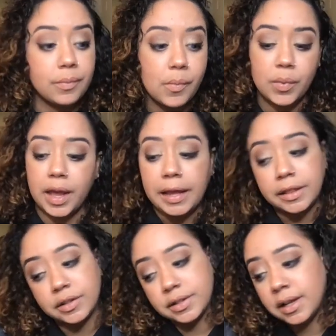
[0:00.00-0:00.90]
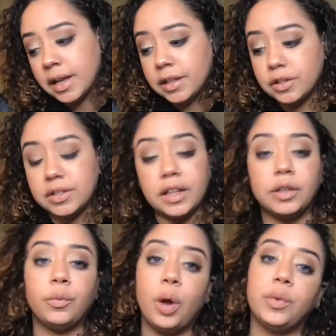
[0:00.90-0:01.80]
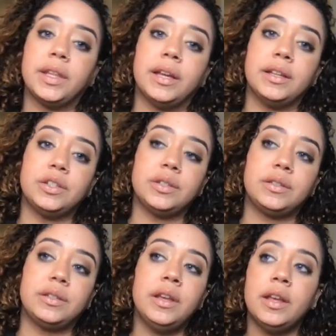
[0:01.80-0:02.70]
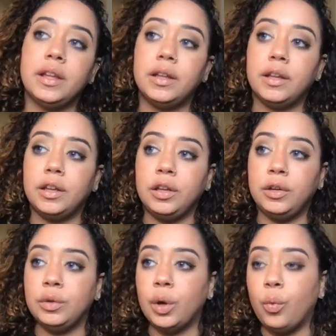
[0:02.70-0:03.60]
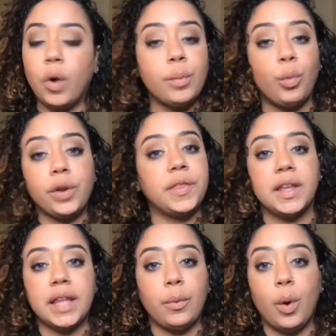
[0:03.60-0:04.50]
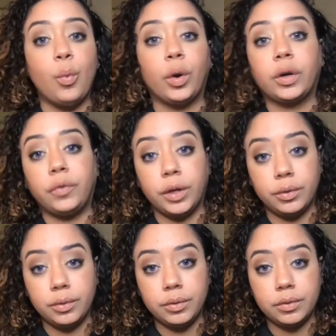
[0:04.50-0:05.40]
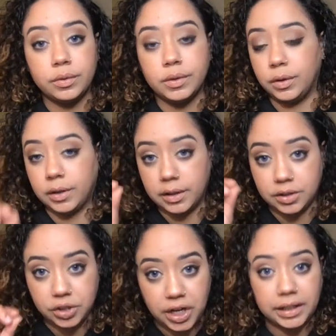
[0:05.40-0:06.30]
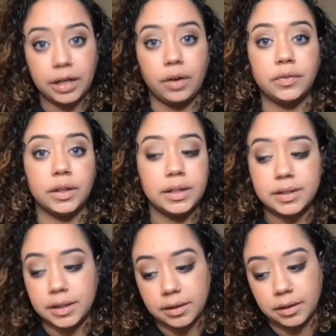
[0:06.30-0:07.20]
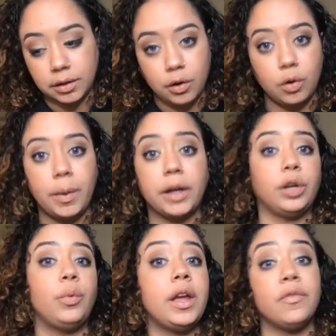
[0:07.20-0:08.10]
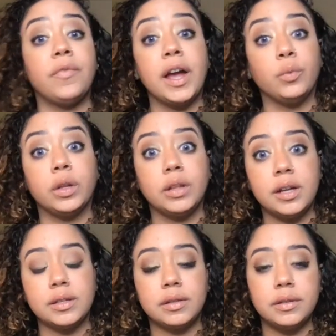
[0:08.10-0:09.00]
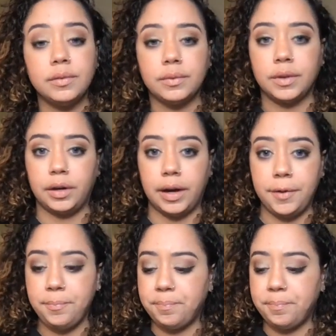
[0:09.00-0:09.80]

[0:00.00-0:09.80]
Okay, and there's nothing wrong with that. It's just, you know, one more thing that won't work for you. So you can check that off the list and go about your way and find what does, all right?